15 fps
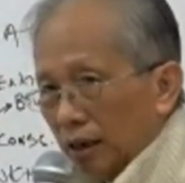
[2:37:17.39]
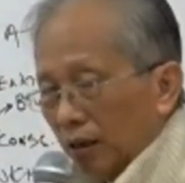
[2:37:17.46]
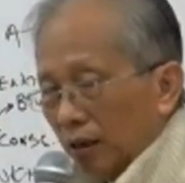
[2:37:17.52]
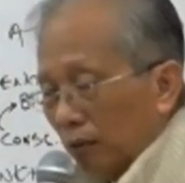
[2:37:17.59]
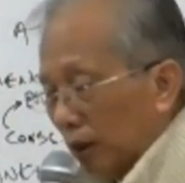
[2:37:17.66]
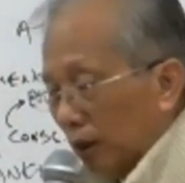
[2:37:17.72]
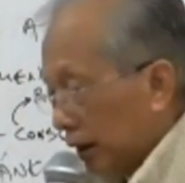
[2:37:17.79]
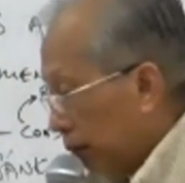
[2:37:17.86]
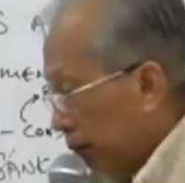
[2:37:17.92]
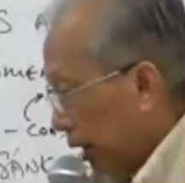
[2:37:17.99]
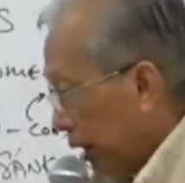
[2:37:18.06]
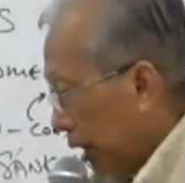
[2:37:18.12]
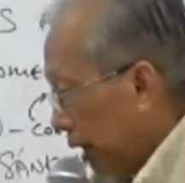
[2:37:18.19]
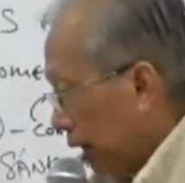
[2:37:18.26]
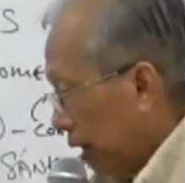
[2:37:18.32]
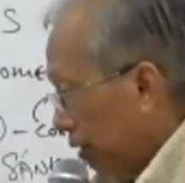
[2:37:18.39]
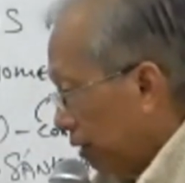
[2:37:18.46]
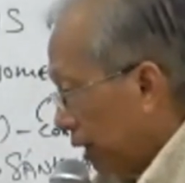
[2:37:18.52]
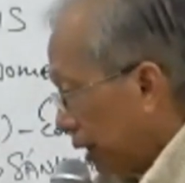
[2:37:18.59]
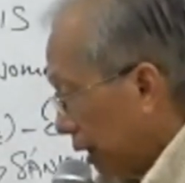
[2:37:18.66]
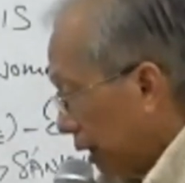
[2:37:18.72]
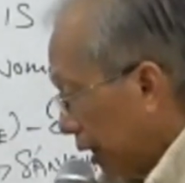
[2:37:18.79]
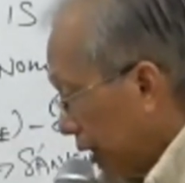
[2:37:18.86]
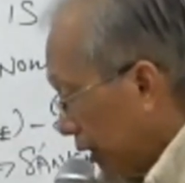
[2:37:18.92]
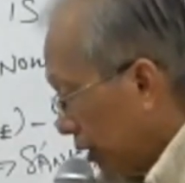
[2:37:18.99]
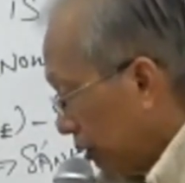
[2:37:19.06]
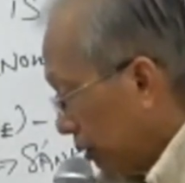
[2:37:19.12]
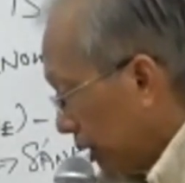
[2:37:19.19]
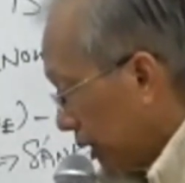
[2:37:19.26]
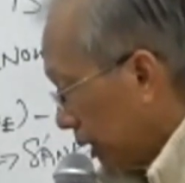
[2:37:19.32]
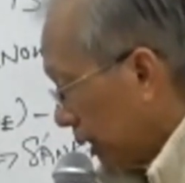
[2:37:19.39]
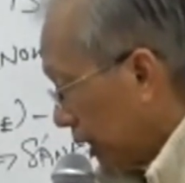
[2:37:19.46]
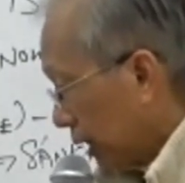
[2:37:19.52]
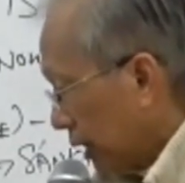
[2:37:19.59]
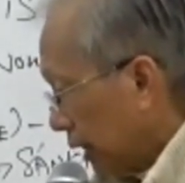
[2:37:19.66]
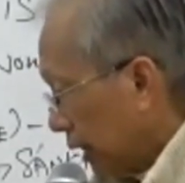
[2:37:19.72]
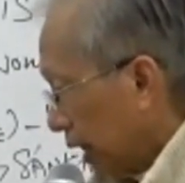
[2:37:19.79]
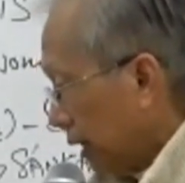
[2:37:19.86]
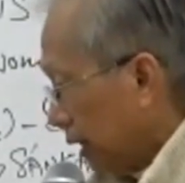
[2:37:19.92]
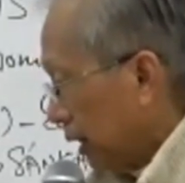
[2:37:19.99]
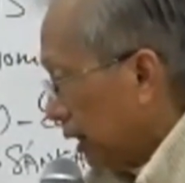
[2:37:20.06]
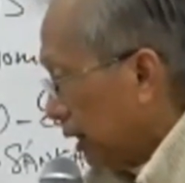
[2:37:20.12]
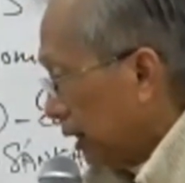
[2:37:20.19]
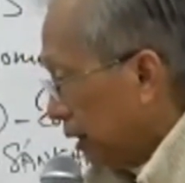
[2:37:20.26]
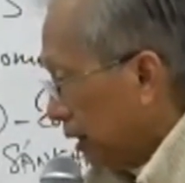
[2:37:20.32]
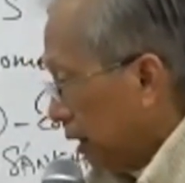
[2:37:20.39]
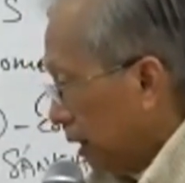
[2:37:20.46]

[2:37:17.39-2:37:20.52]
And what is mundane living? Using the senses,